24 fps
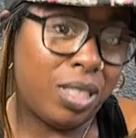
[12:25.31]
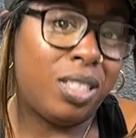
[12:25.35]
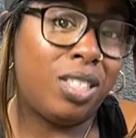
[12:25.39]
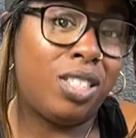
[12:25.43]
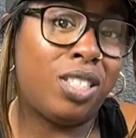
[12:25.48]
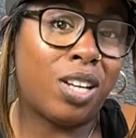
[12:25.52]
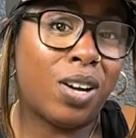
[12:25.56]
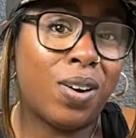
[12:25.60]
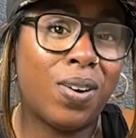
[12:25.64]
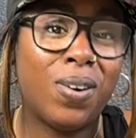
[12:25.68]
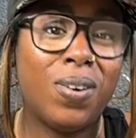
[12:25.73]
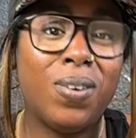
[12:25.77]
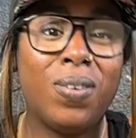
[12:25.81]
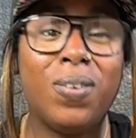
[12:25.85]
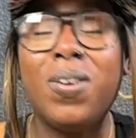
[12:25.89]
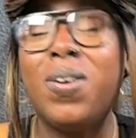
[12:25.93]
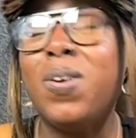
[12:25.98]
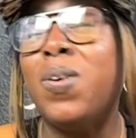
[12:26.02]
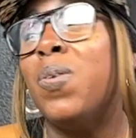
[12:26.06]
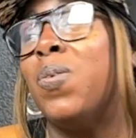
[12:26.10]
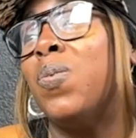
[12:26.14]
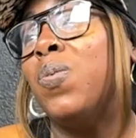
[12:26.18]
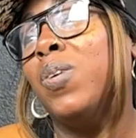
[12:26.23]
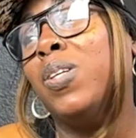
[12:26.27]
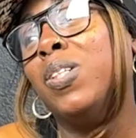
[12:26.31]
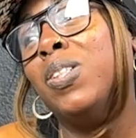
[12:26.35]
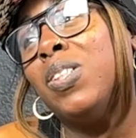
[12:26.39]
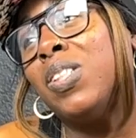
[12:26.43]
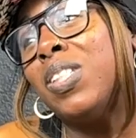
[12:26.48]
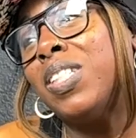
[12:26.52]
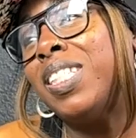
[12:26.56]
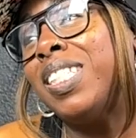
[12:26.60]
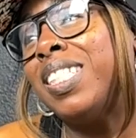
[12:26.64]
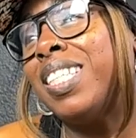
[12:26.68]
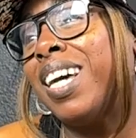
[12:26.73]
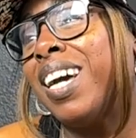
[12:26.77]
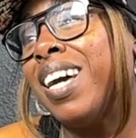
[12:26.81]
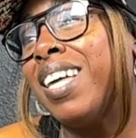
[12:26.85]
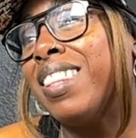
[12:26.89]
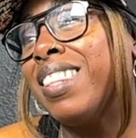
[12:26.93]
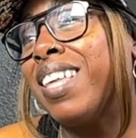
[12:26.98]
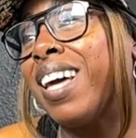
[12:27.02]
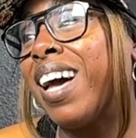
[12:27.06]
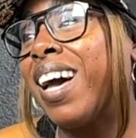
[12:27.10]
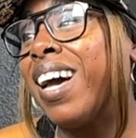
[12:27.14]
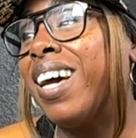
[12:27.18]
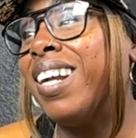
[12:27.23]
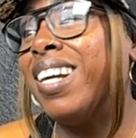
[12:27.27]
So we'll just say
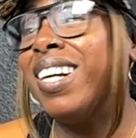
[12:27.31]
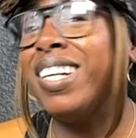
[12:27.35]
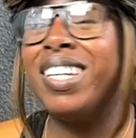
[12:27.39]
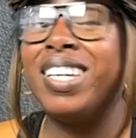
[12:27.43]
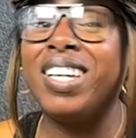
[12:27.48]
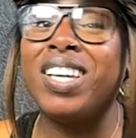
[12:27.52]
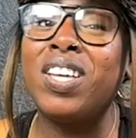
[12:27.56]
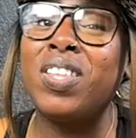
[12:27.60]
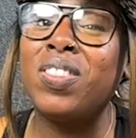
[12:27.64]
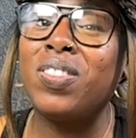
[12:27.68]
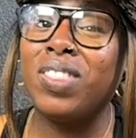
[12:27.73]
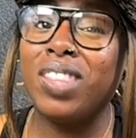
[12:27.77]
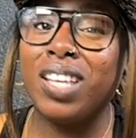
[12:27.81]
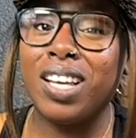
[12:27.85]
that again.